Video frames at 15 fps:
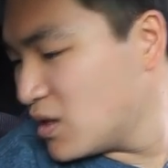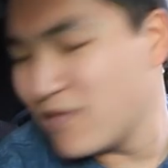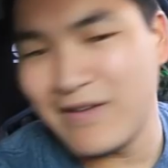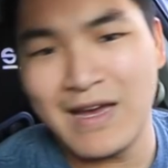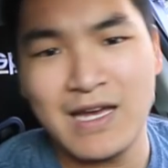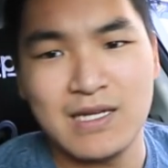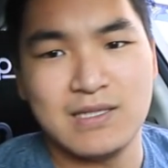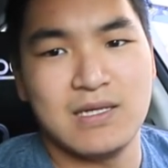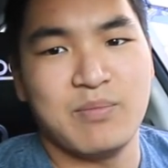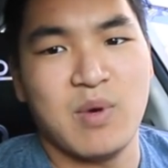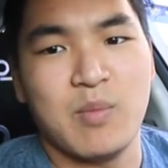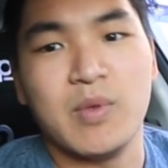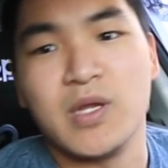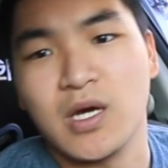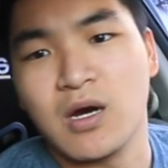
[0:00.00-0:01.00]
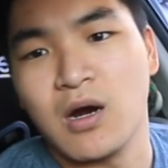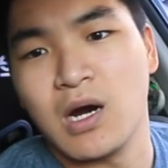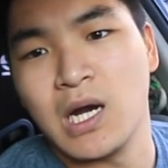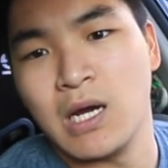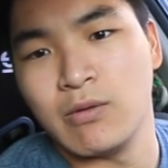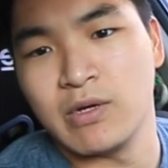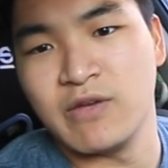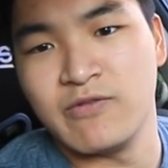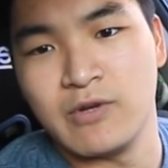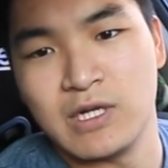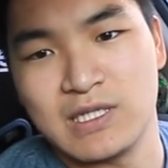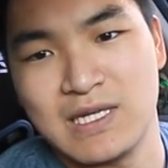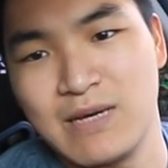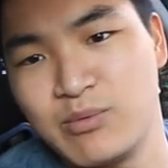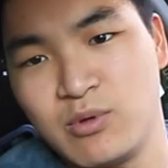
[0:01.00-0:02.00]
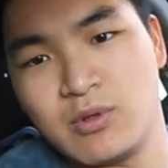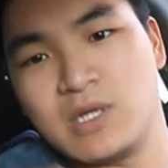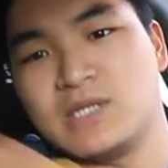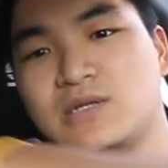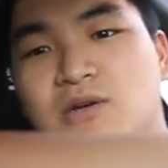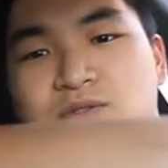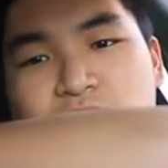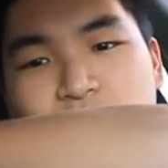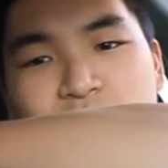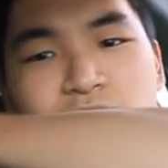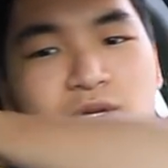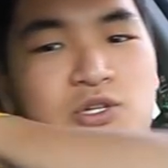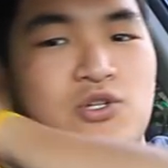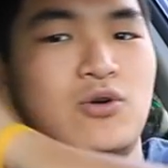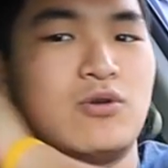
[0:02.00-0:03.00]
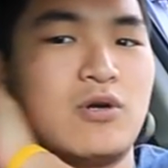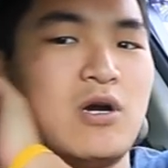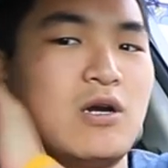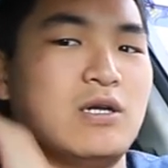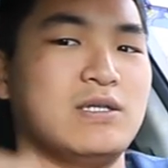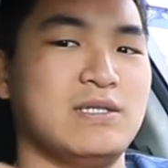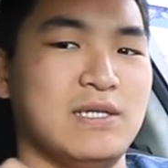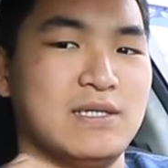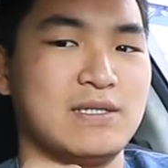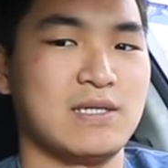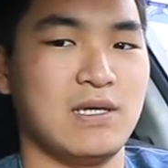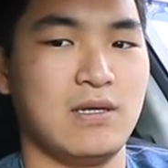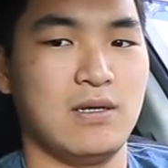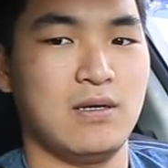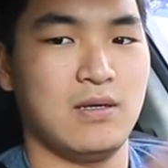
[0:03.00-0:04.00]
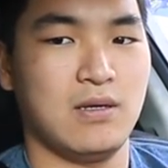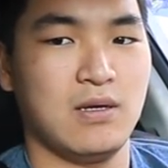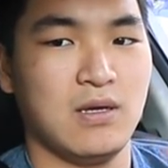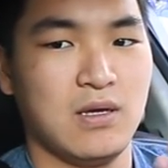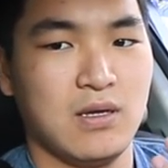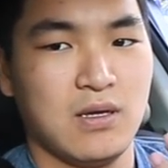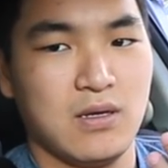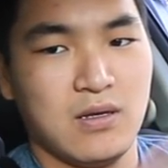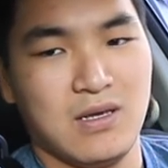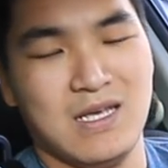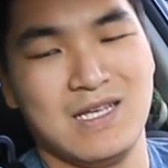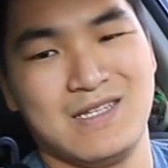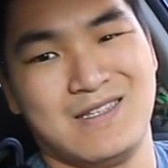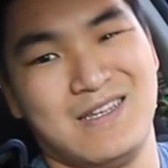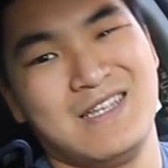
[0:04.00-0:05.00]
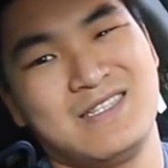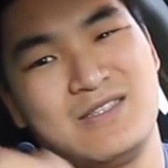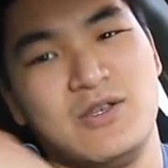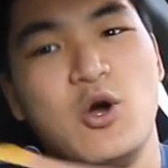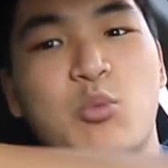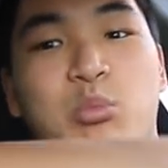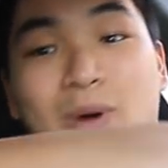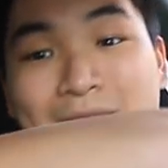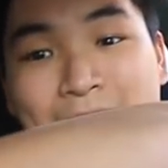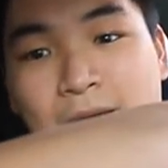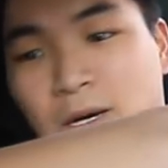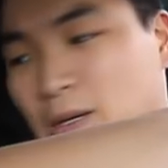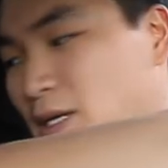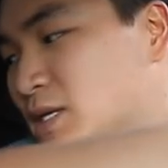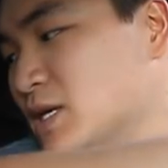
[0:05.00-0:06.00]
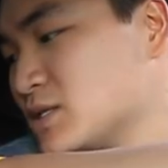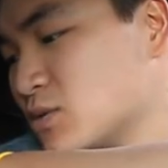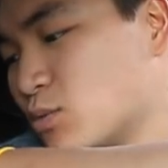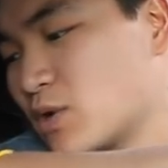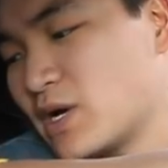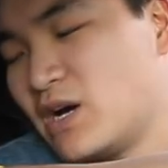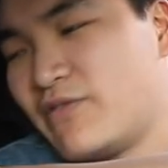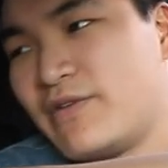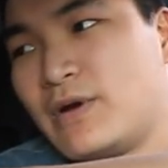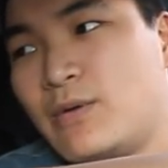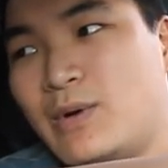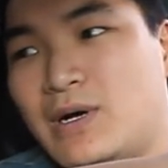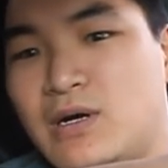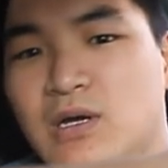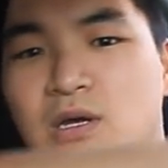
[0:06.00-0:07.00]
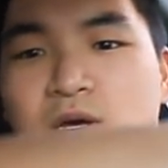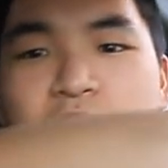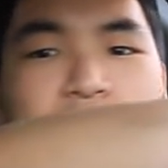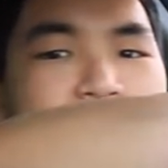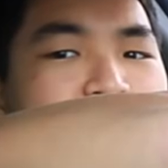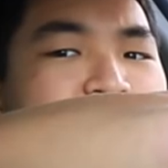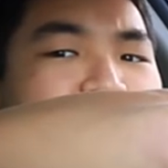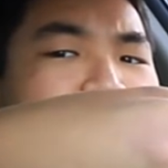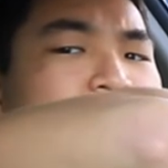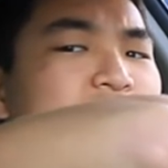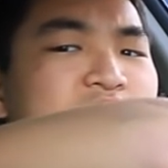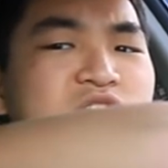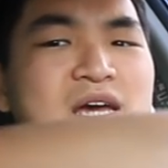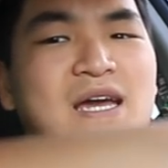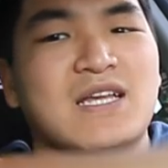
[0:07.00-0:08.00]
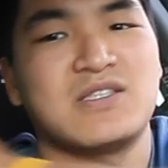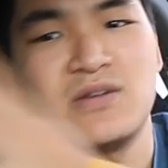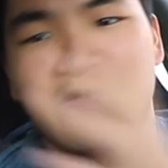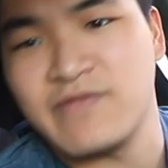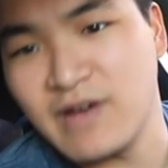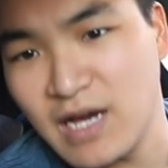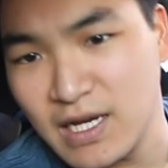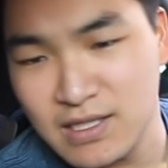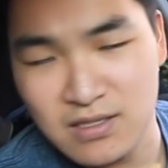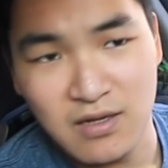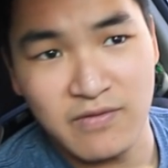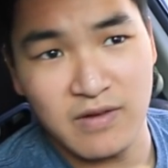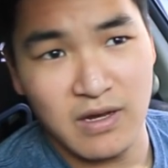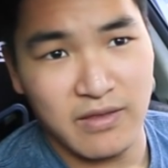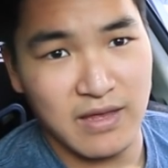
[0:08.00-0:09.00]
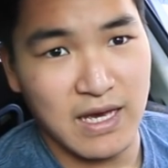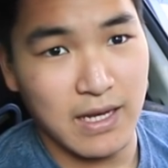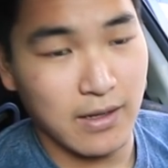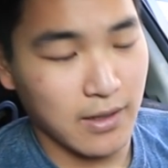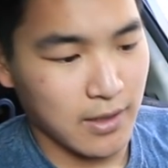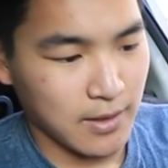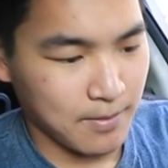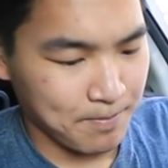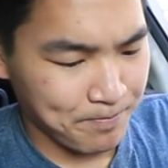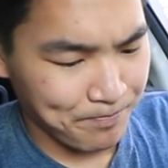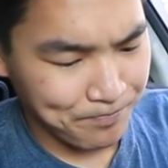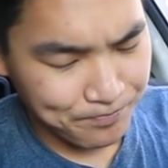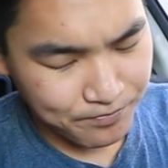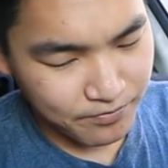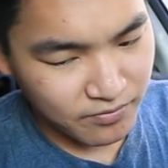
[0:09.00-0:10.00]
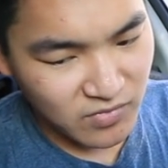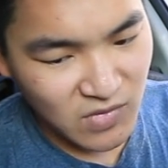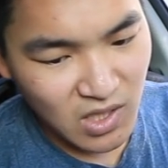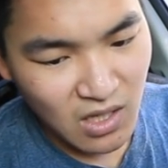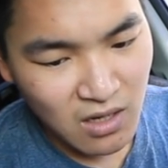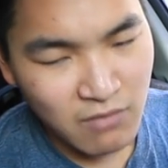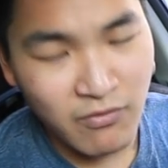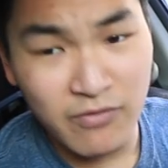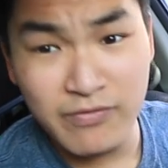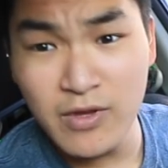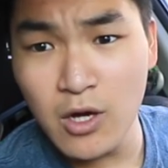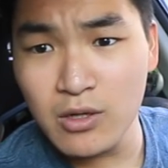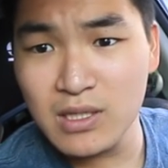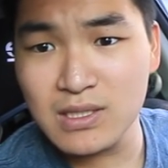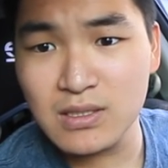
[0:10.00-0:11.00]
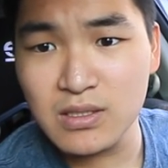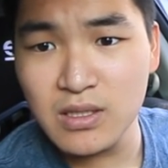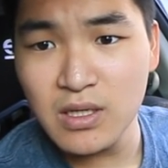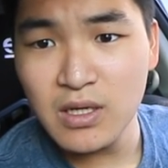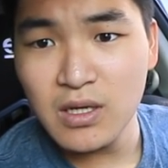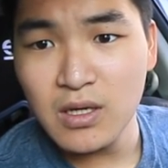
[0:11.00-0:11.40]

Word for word: if I had a zip-up in the car, I would give you an example, because also with the shoulder harnesses, it, it's no bueno. It doesn't work out very well. Hoodie, hooded jackets are fine, stuff like that. Um, I've noticed